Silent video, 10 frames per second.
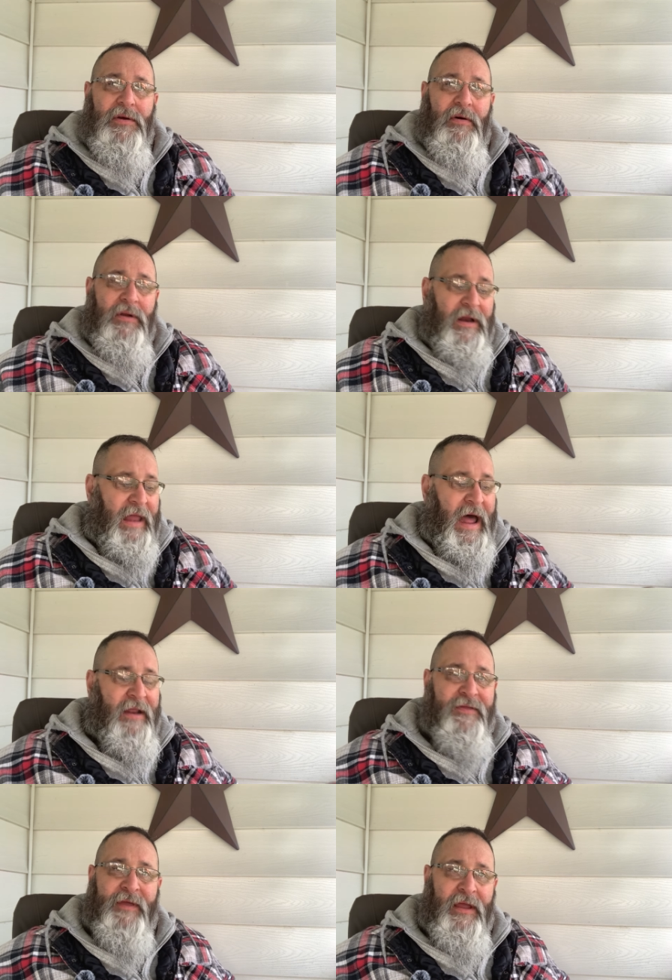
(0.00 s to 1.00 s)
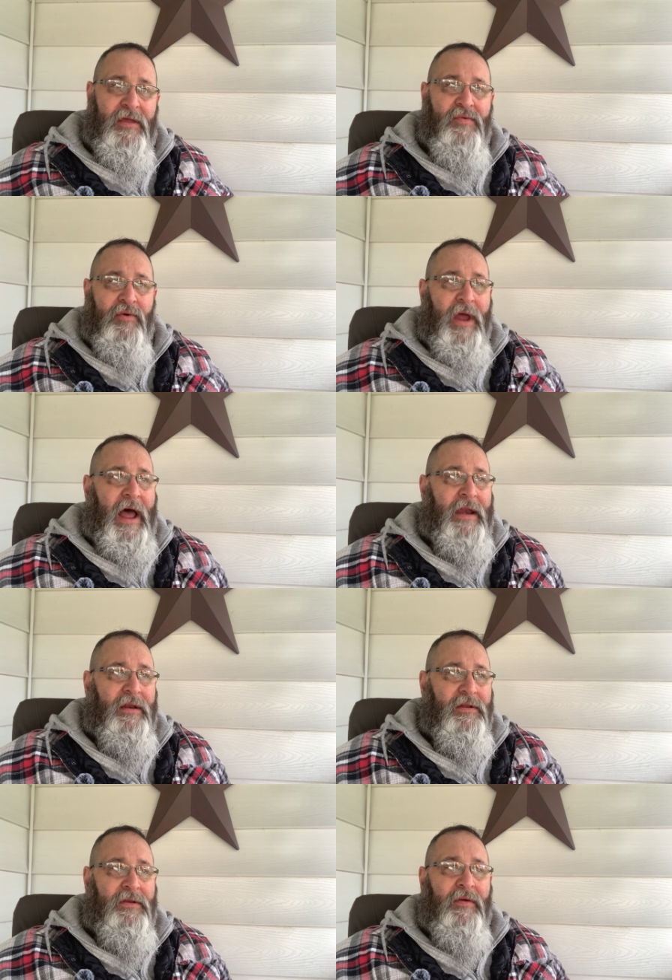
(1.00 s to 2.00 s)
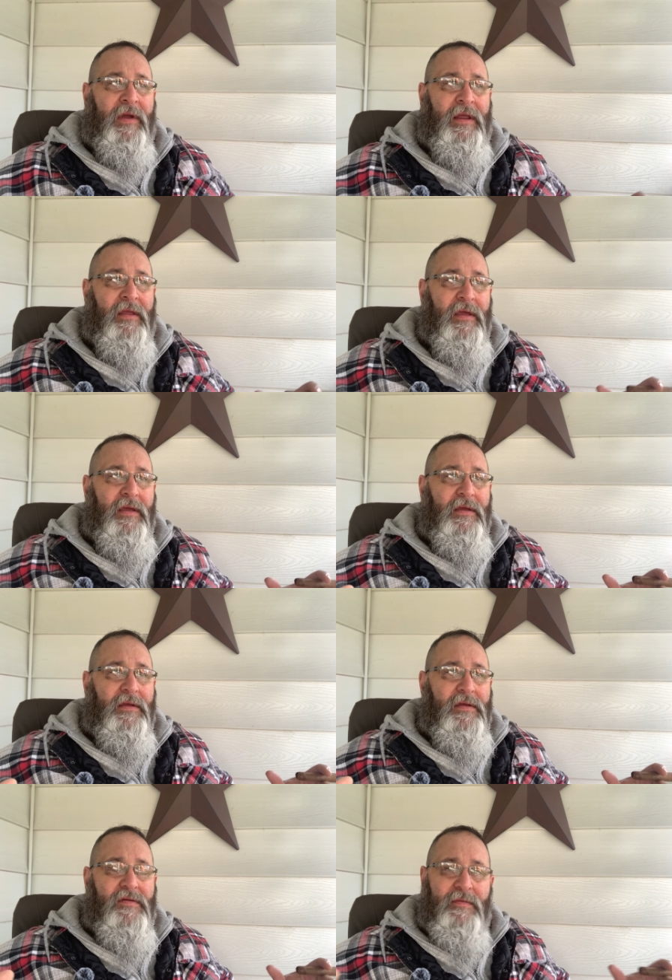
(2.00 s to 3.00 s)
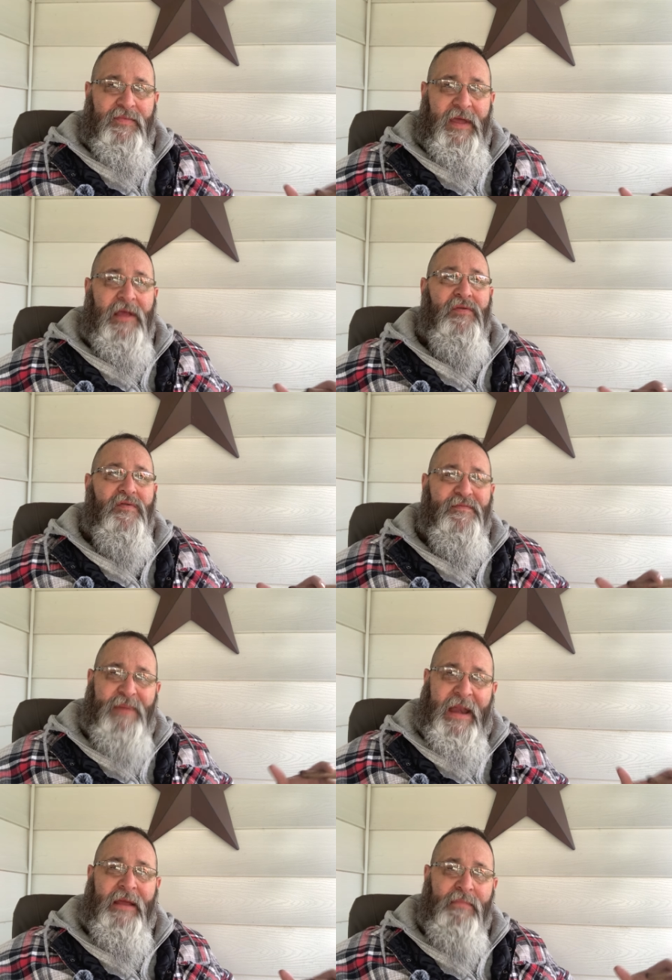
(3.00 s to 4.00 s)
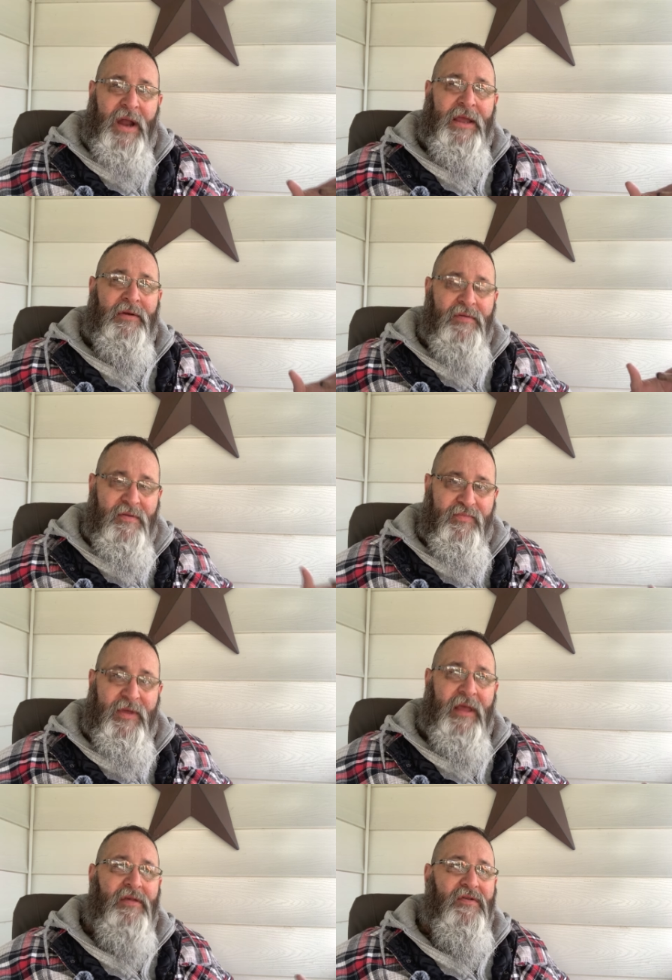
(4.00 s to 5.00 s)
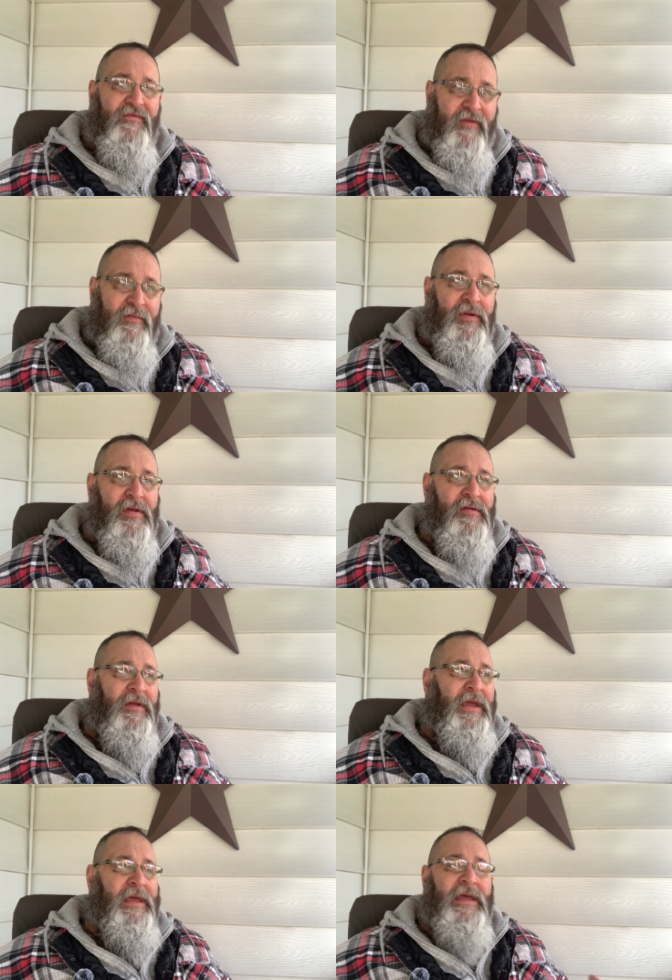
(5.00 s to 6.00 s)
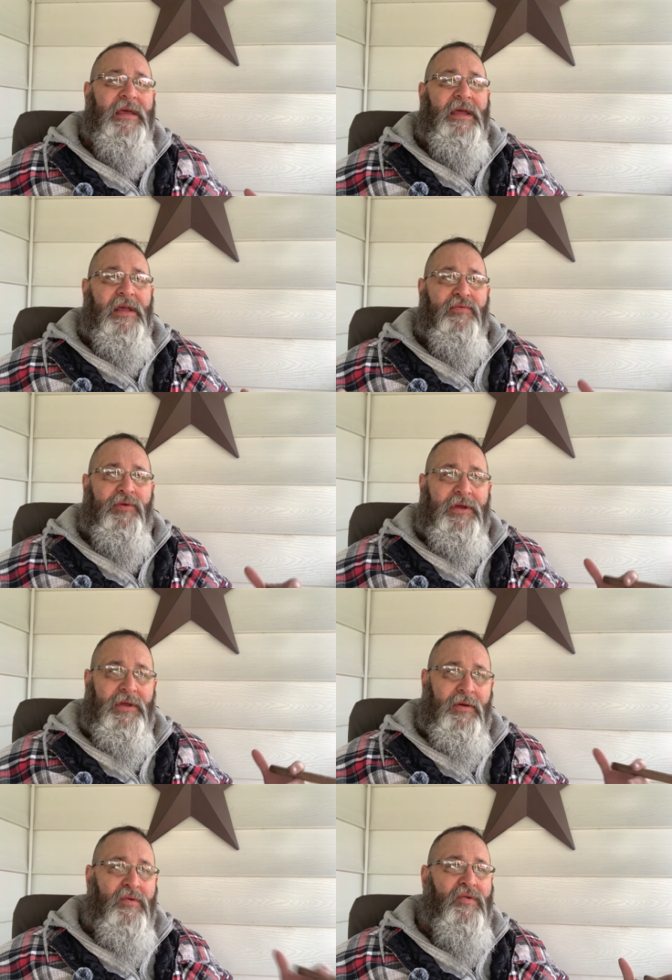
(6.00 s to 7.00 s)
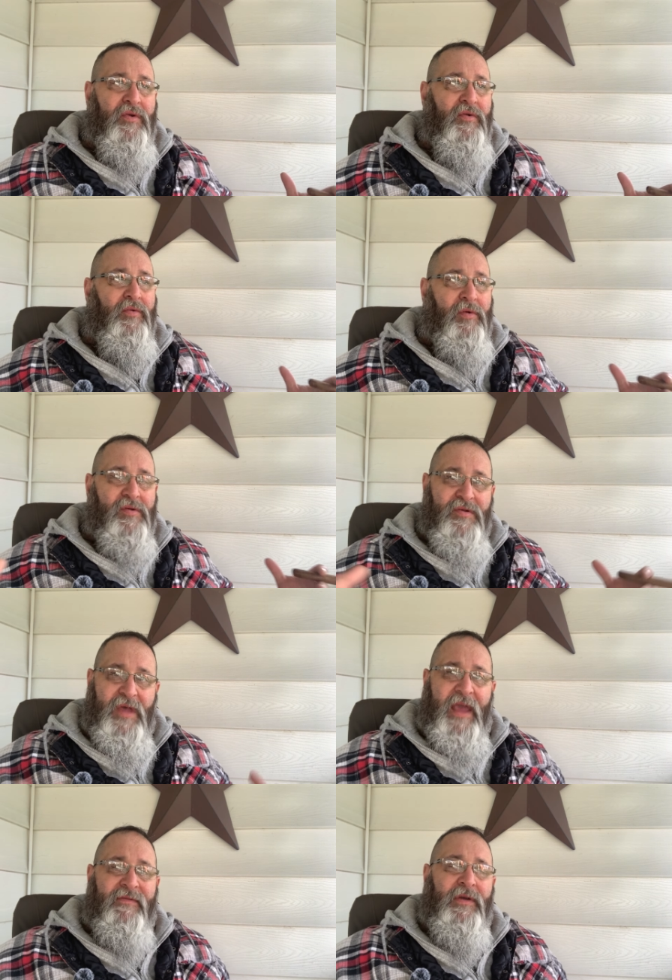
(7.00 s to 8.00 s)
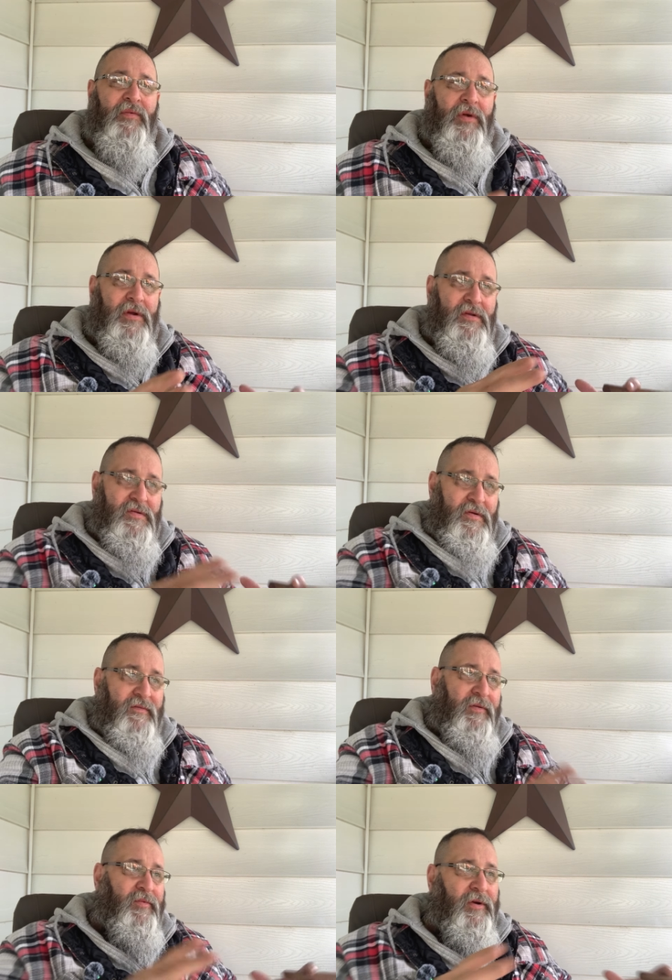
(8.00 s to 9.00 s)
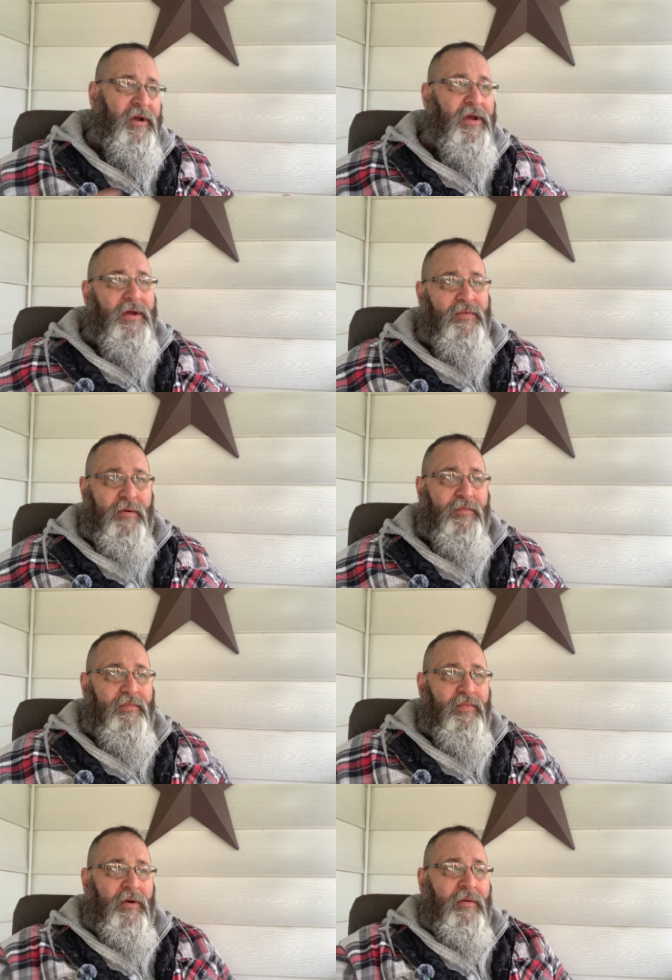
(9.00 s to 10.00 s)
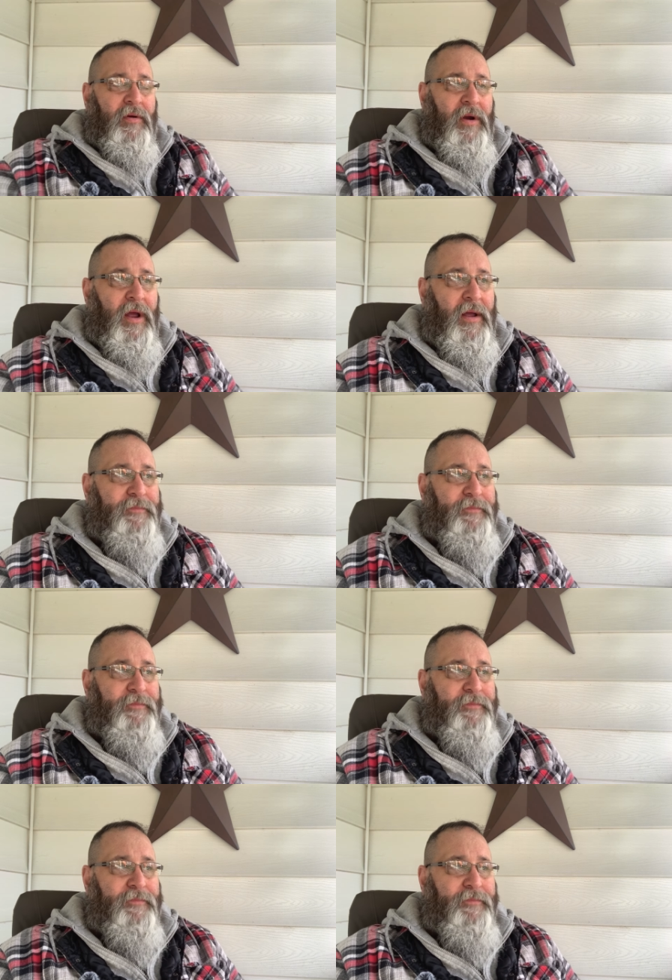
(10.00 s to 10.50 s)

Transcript: on a lot of things. We're not doing some things. We're spending money on some things as frivolously as we used to. We're saving. We're conserving. We're